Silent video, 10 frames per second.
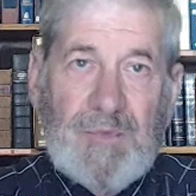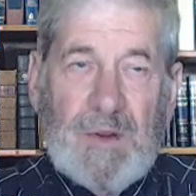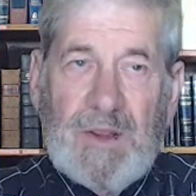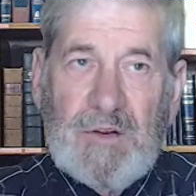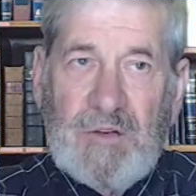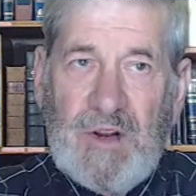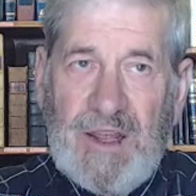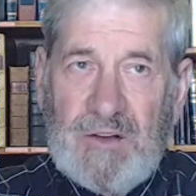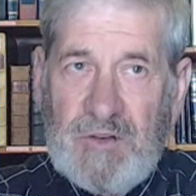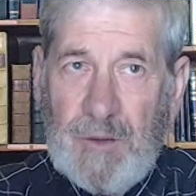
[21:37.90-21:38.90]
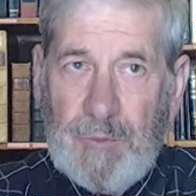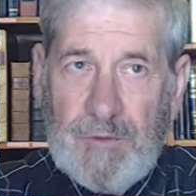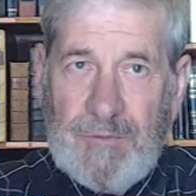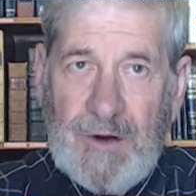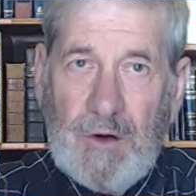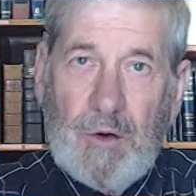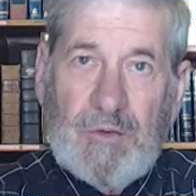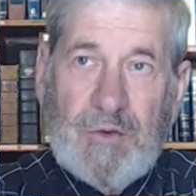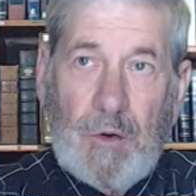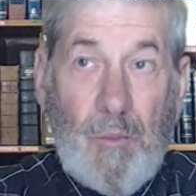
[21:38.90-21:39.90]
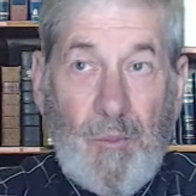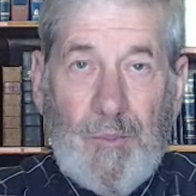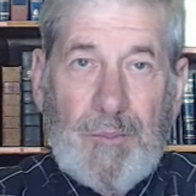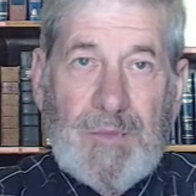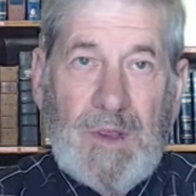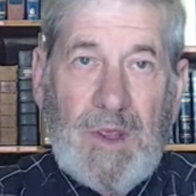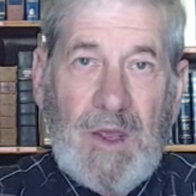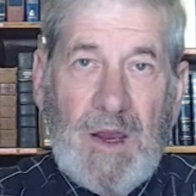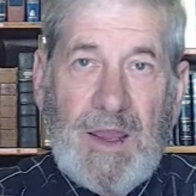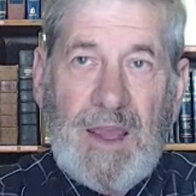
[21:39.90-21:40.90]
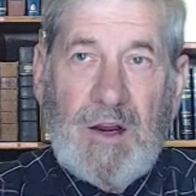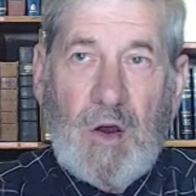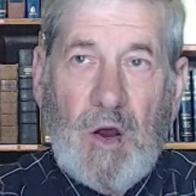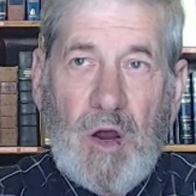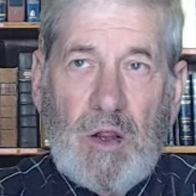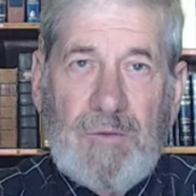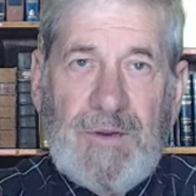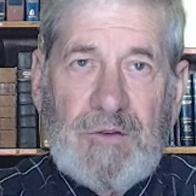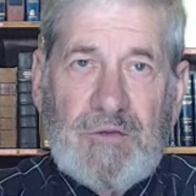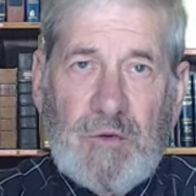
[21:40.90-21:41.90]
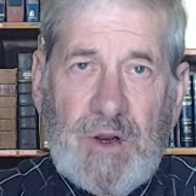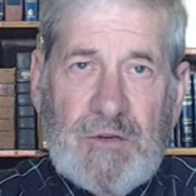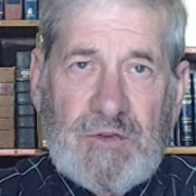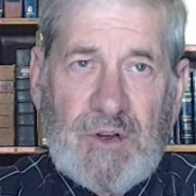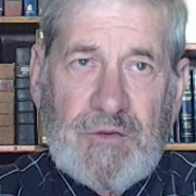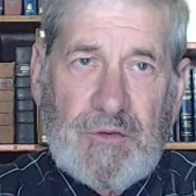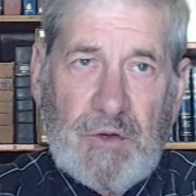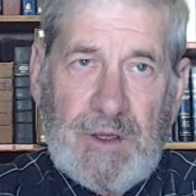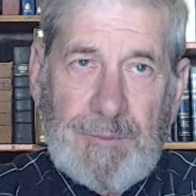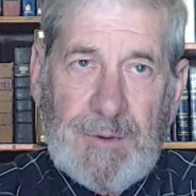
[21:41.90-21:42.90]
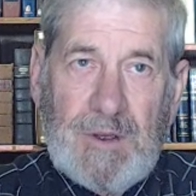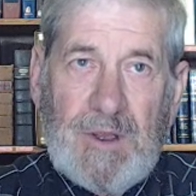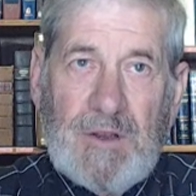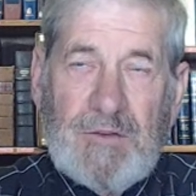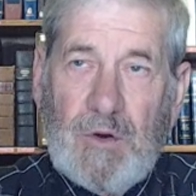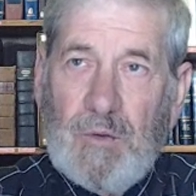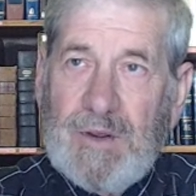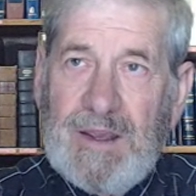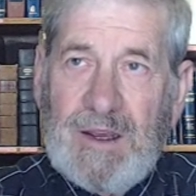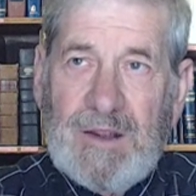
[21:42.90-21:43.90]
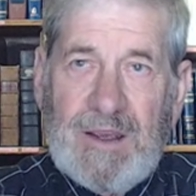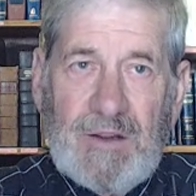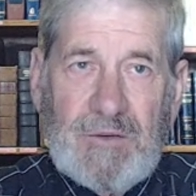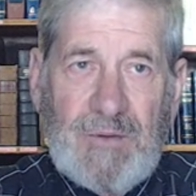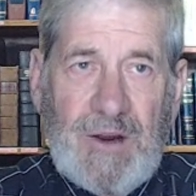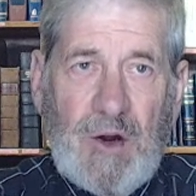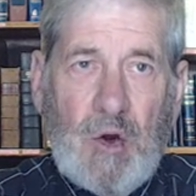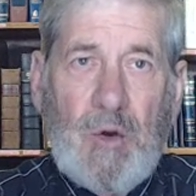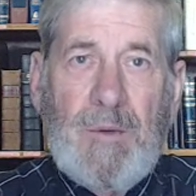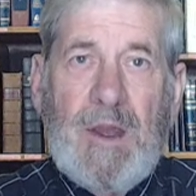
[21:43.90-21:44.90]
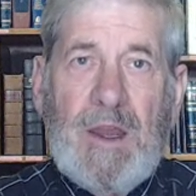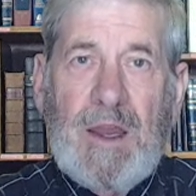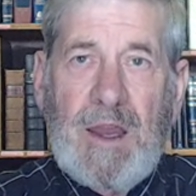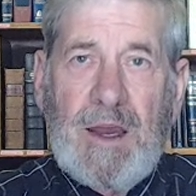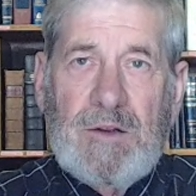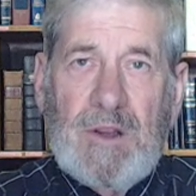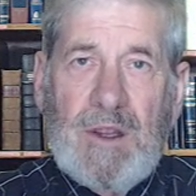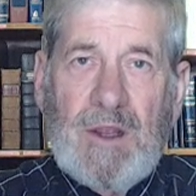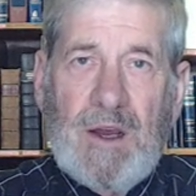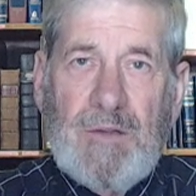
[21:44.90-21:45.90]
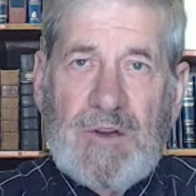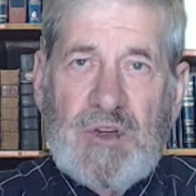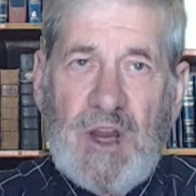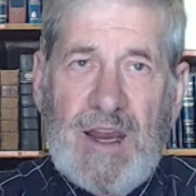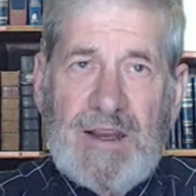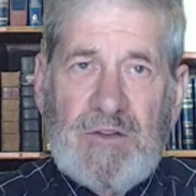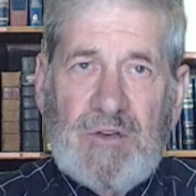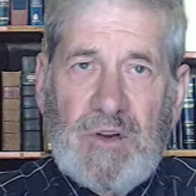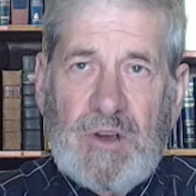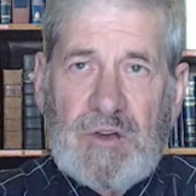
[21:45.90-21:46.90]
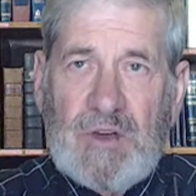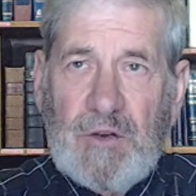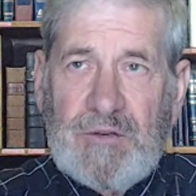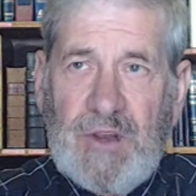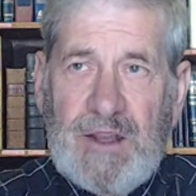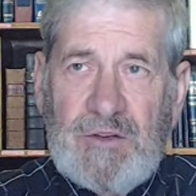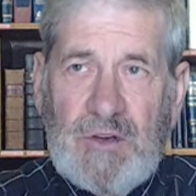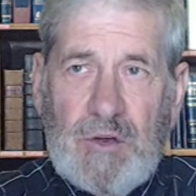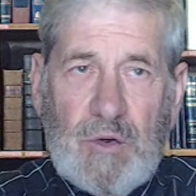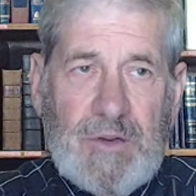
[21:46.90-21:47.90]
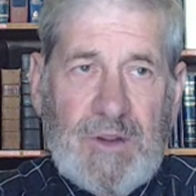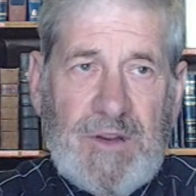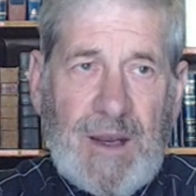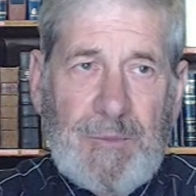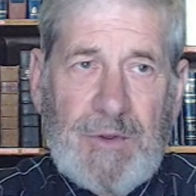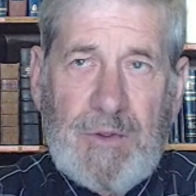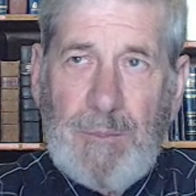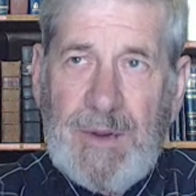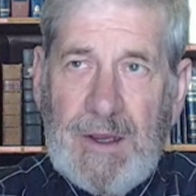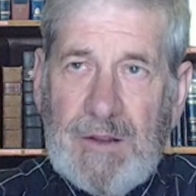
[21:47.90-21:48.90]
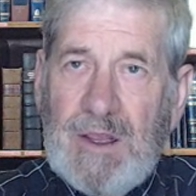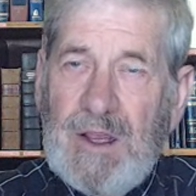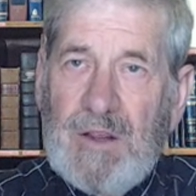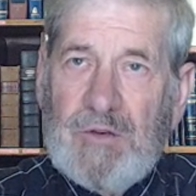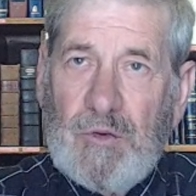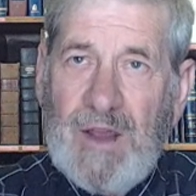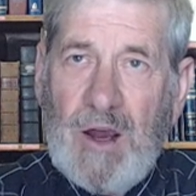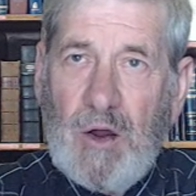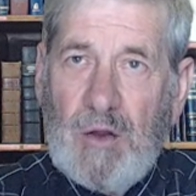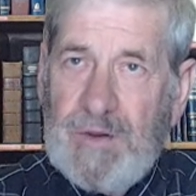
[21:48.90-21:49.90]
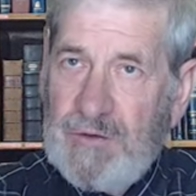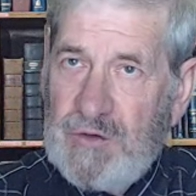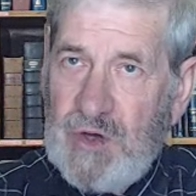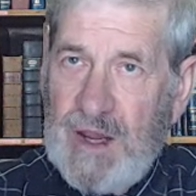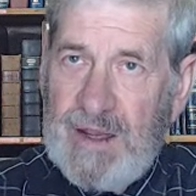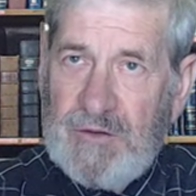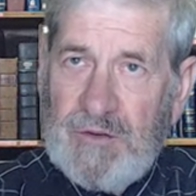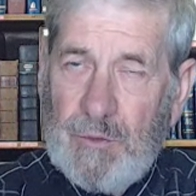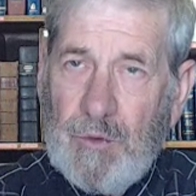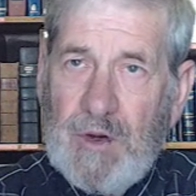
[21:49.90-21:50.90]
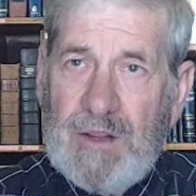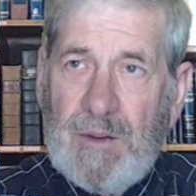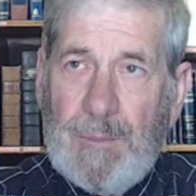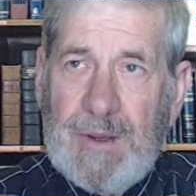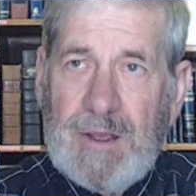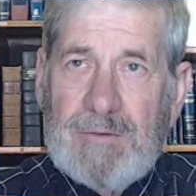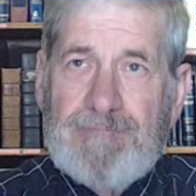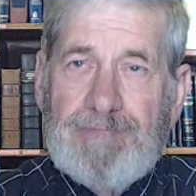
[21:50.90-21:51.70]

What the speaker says: because it ends up with Pharaoh. So, and all of his strength shall sleep. So again, against Pharaoh. And the giants shall say to you in the depth of the pit. So now all these giants that were in the pit,